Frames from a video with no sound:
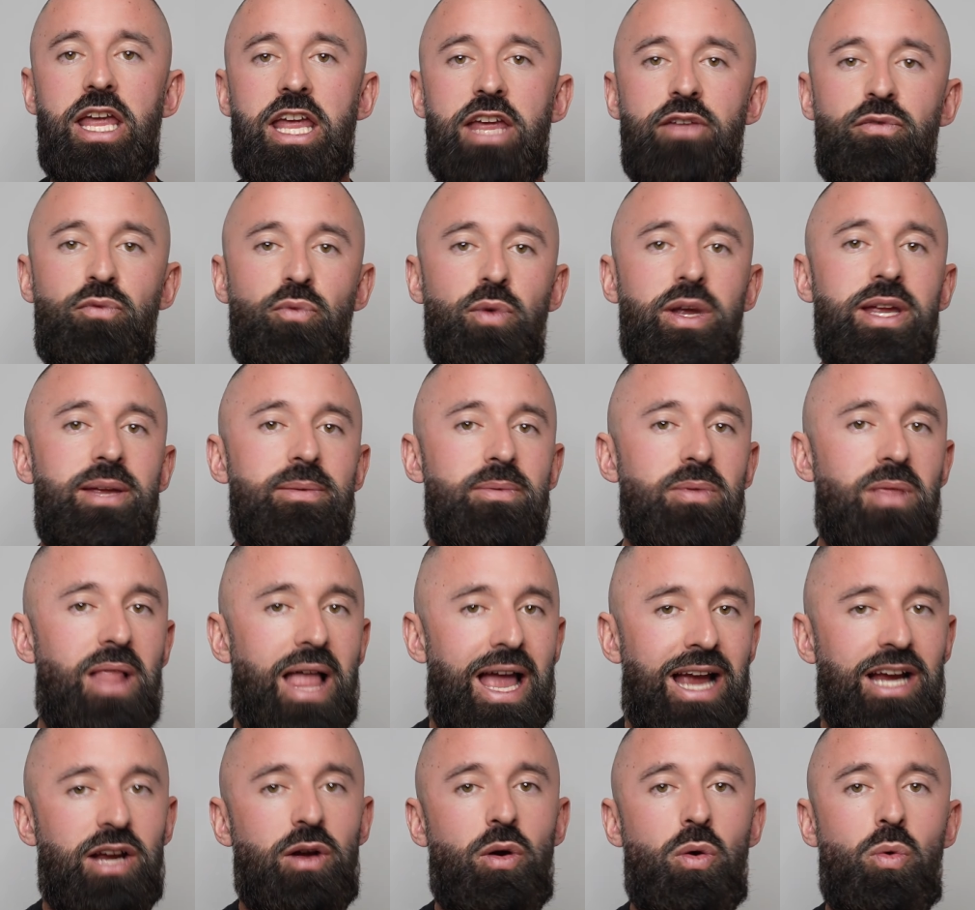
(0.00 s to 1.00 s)
If we
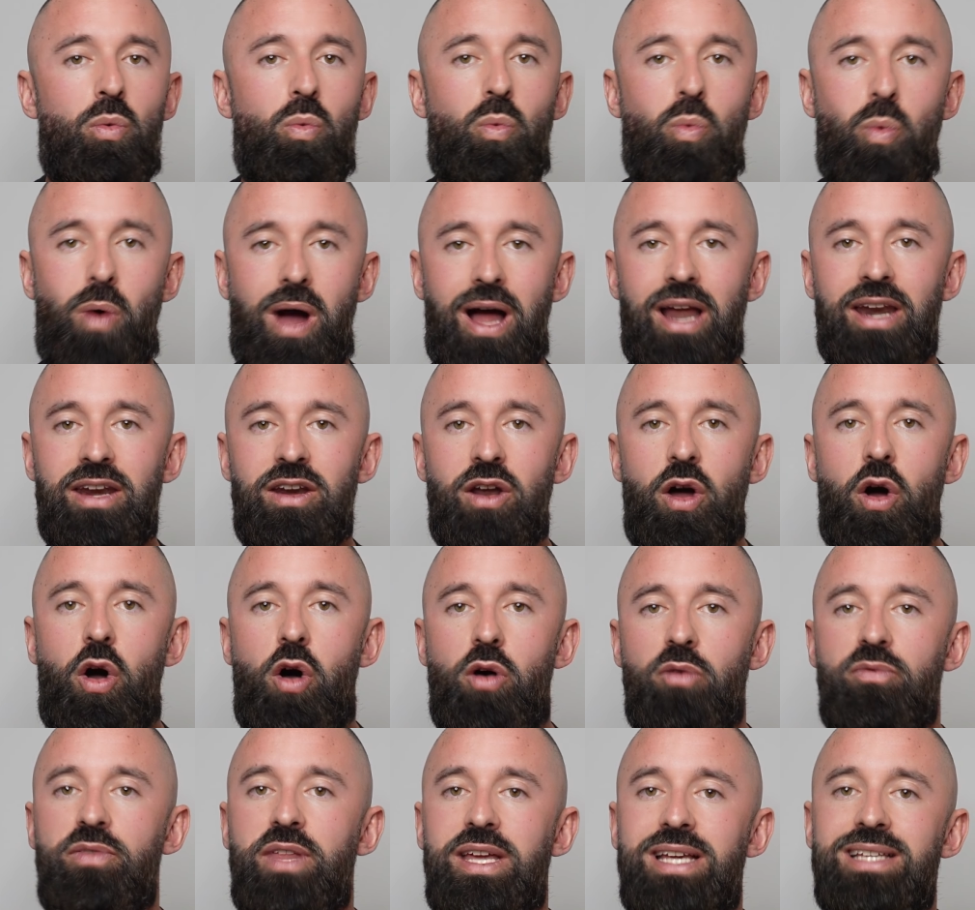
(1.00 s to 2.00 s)
lack one
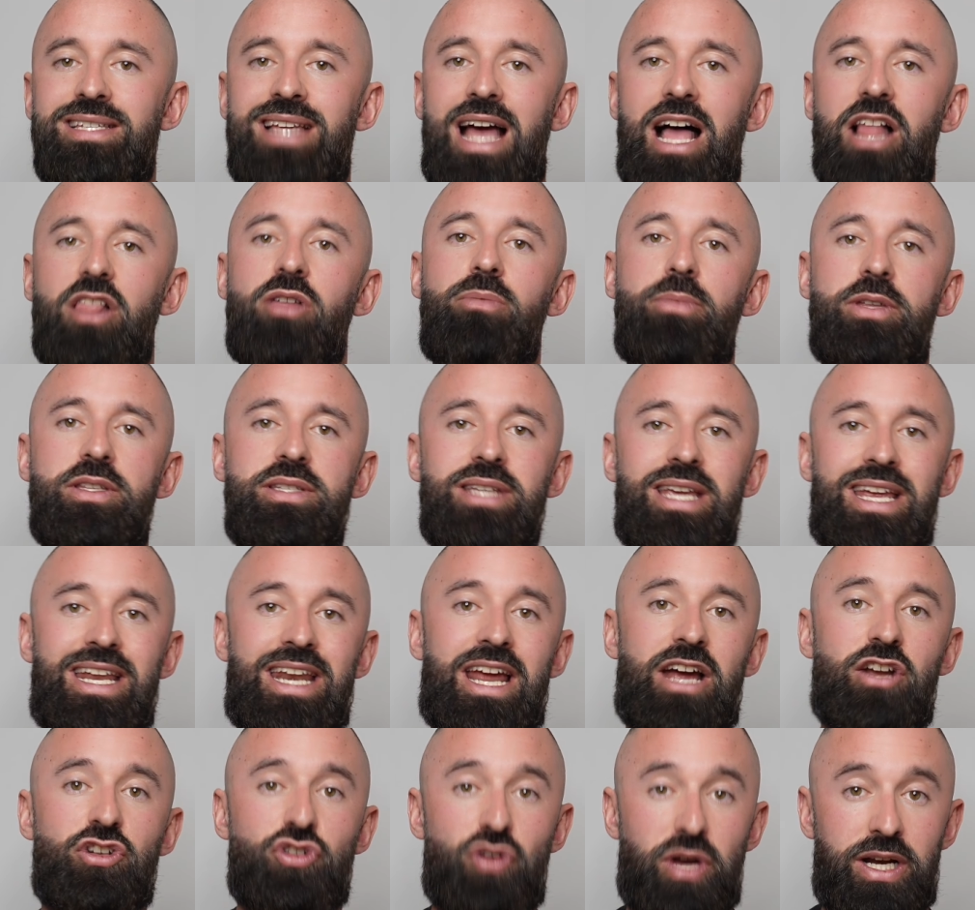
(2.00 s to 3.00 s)
of these elements in
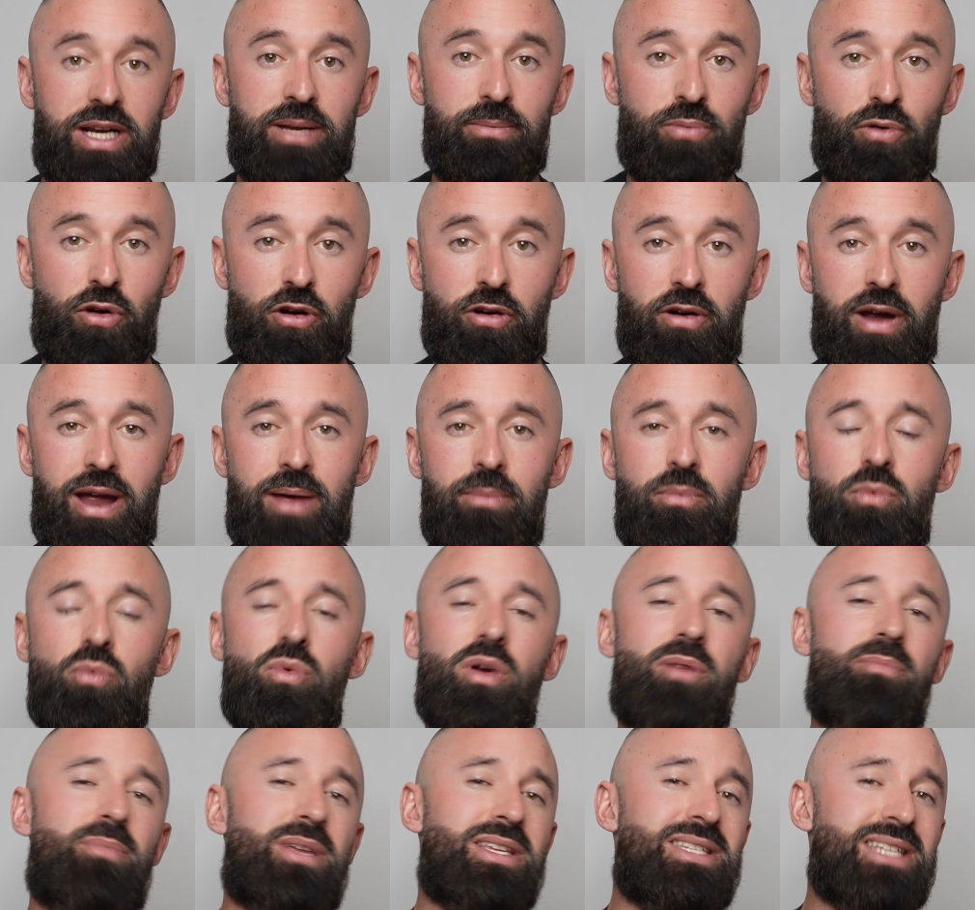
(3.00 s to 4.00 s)
our training program,
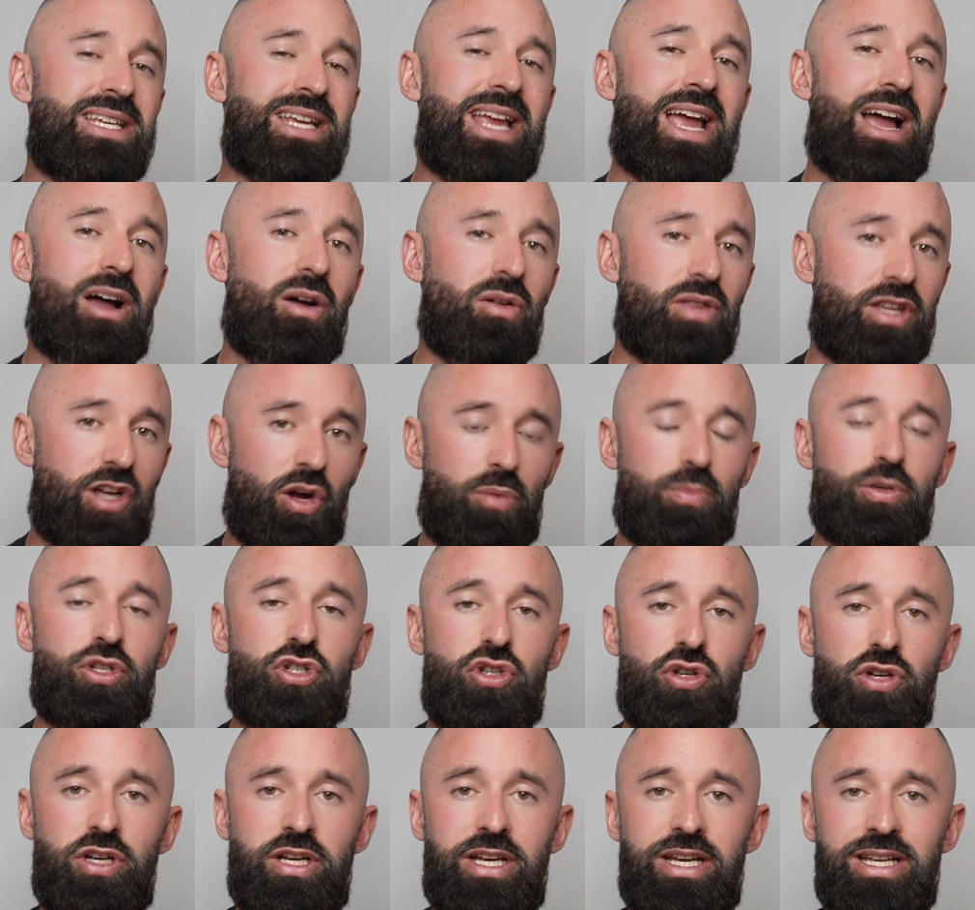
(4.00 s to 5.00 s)
we're missing out on the
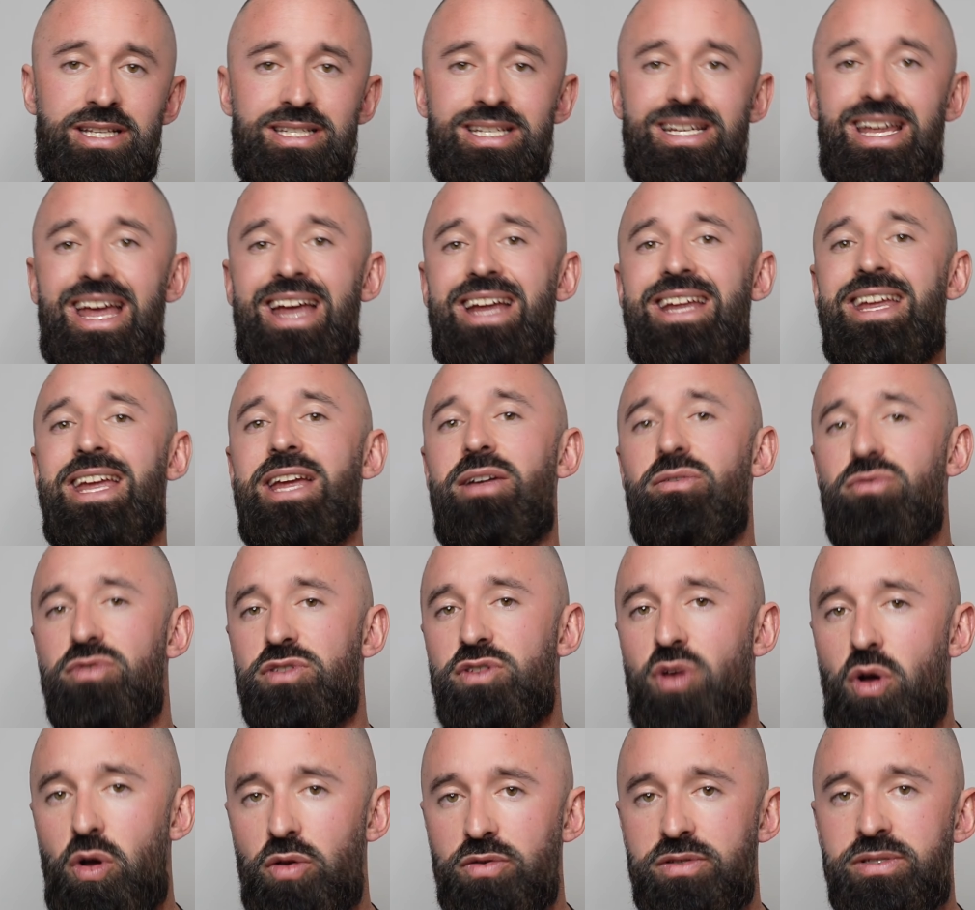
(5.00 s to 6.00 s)
opportunity to get key
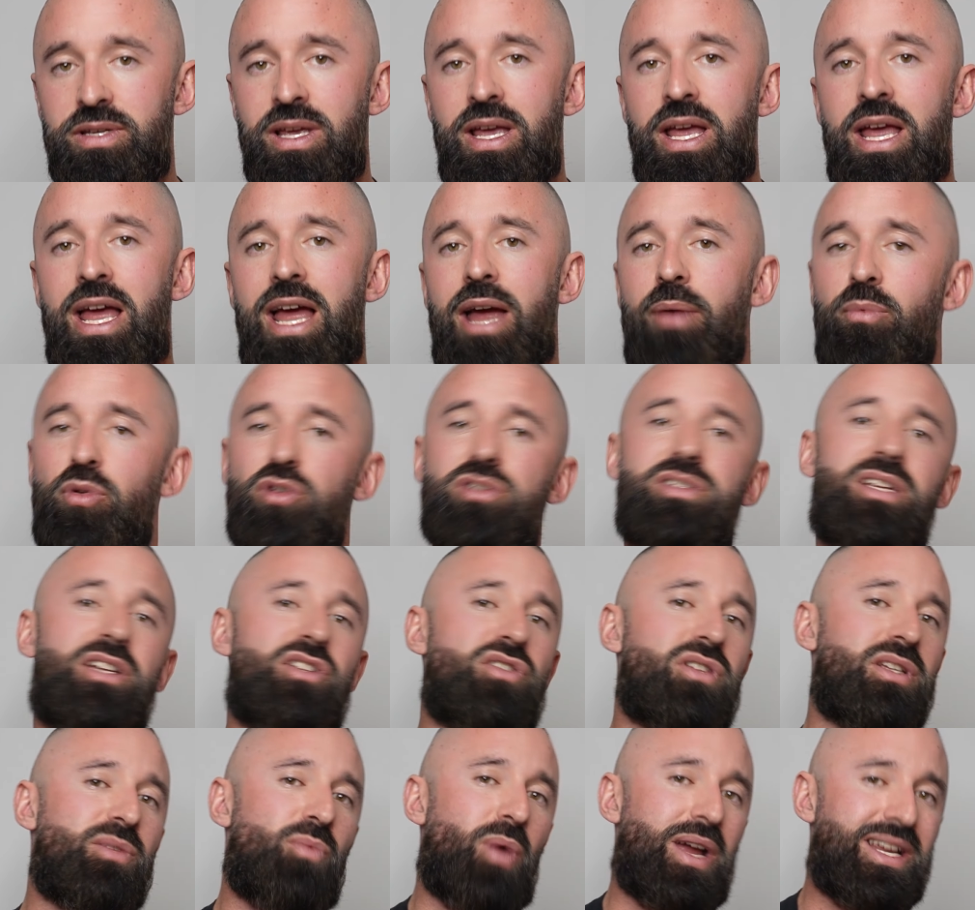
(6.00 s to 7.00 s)
results, and we're
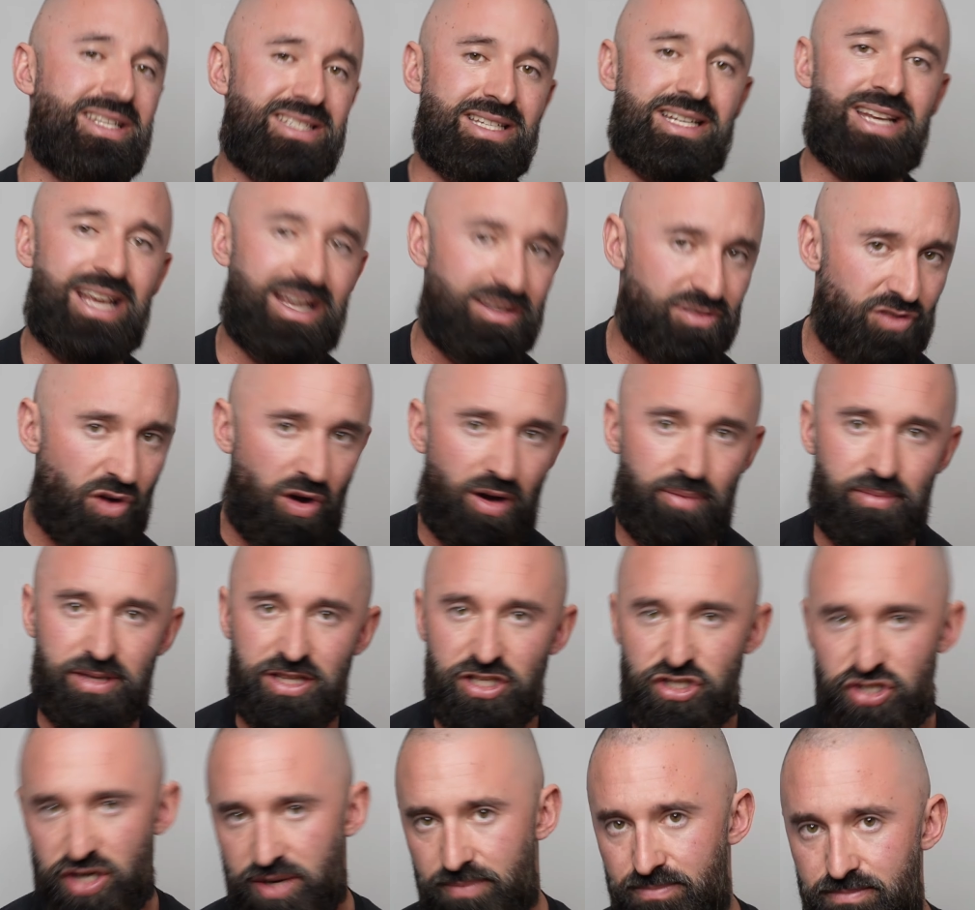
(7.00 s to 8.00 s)
essentially wasting our time in
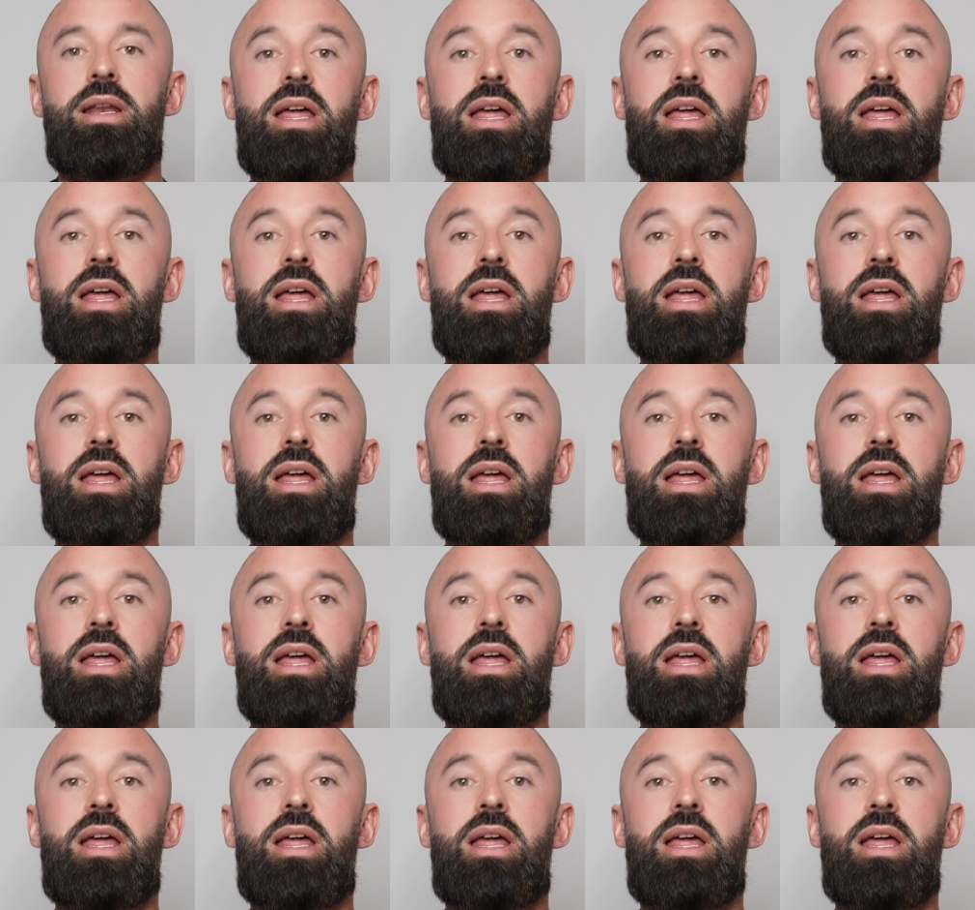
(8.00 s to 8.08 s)
the gym.